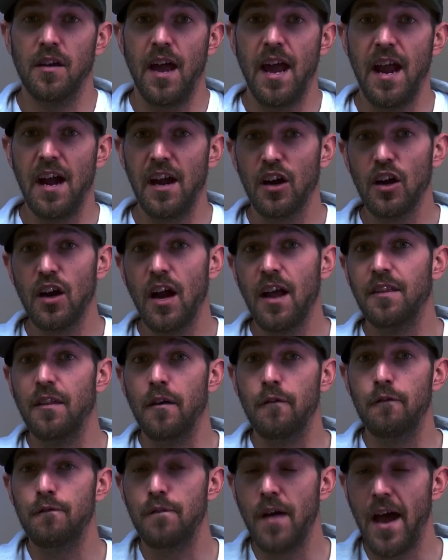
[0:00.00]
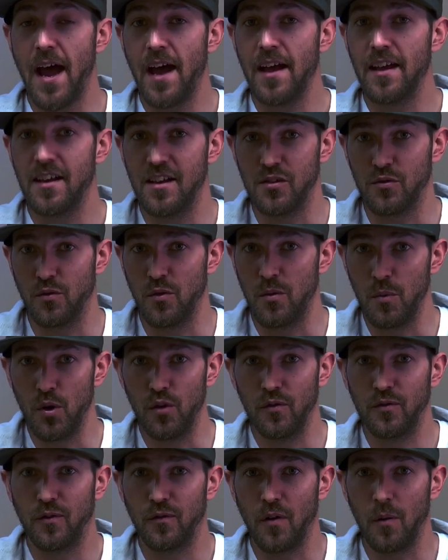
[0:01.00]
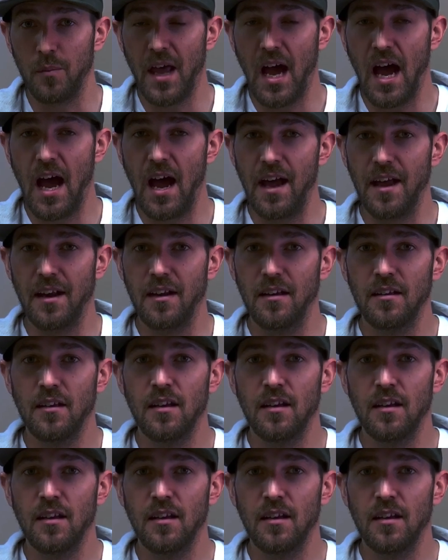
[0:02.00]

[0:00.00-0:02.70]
hair and the fat is removed from the hide.